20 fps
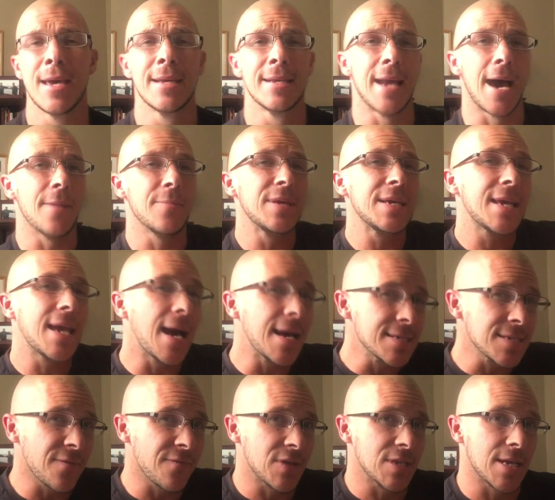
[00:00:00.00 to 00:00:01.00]
Now,
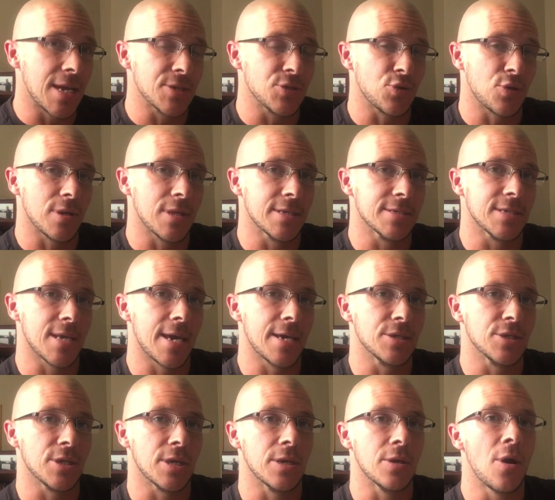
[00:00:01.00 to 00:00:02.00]
because of
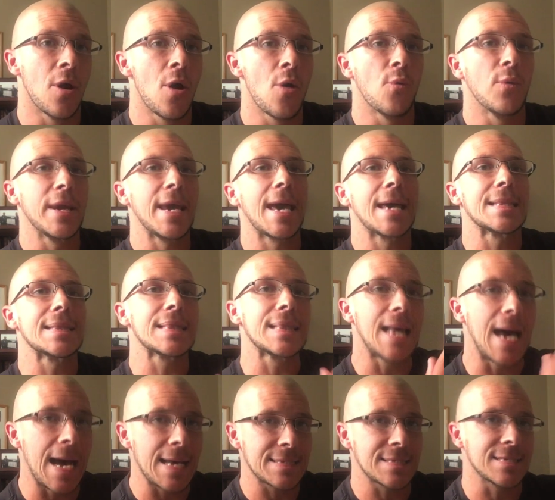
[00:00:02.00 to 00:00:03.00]
industrialization, we had
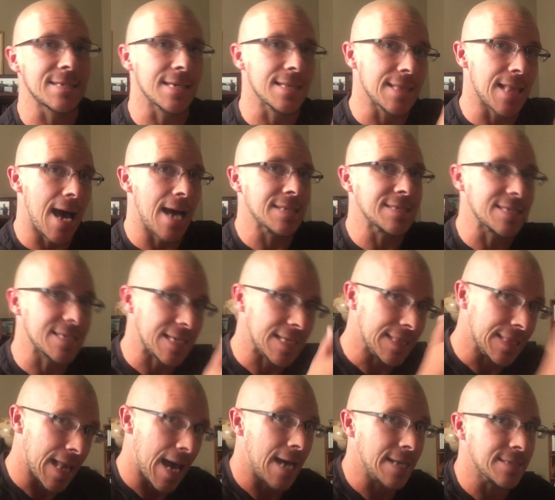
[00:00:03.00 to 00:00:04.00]
lots and lots
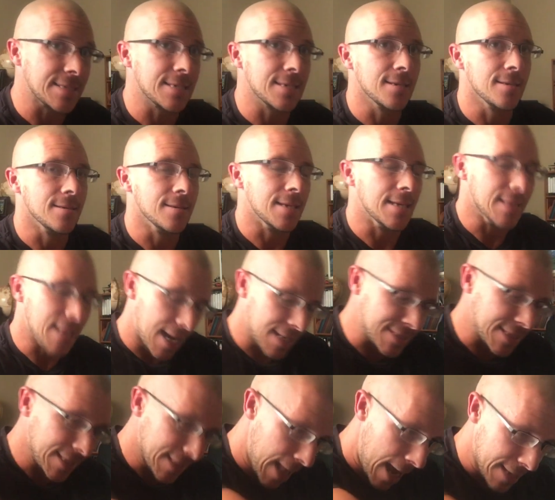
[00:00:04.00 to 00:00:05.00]
and lots and
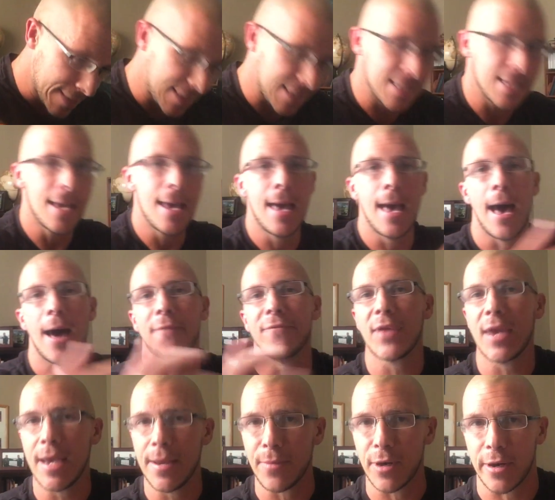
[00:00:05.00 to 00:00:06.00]
lots and lots of
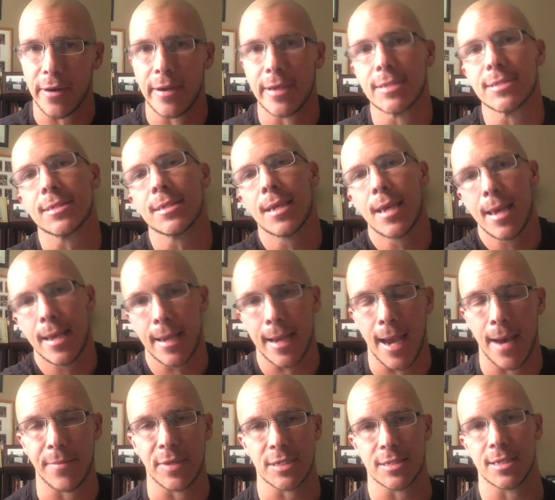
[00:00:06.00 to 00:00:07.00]
immigrants
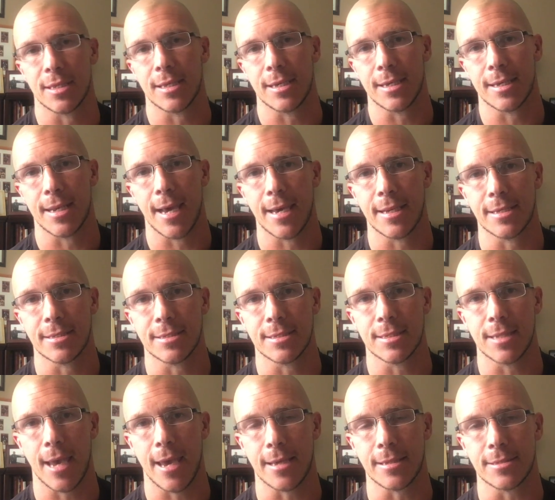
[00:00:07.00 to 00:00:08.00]
coming to the United
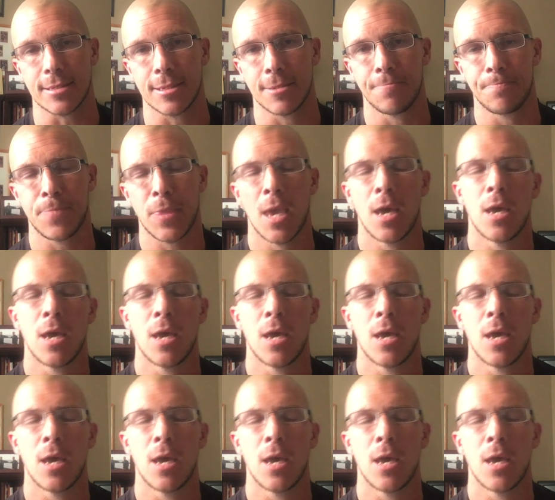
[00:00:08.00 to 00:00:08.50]
States.